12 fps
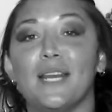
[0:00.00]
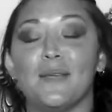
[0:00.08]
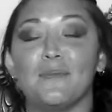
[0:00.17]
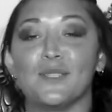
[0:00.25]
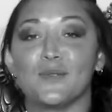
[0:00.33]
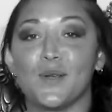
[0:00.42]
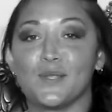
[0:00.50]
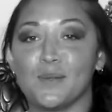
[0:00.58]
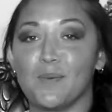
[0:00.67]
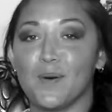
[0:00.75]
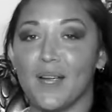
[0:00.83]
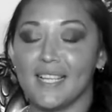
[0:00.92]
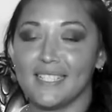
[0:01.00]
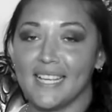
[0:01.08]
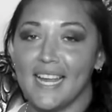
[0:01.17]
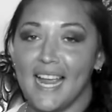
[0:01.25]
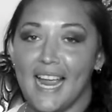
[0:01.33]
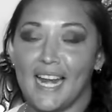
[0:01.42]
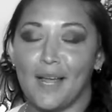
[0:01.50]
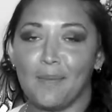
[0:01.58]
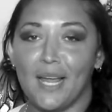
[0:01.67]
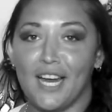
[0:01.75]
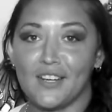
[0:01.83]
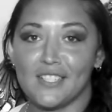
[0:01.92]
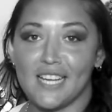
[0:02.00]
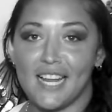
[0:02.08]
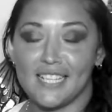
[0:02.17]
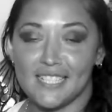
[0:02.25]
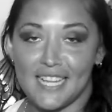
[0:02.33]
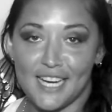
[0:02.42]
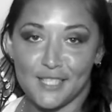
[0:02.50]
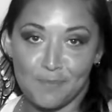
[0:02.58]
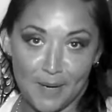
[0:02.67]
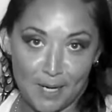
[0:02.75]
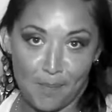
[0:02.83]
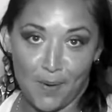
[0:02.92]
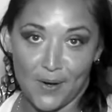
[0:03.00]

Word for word: name is Rosie Perez, and I'm a hairstylist slash makeup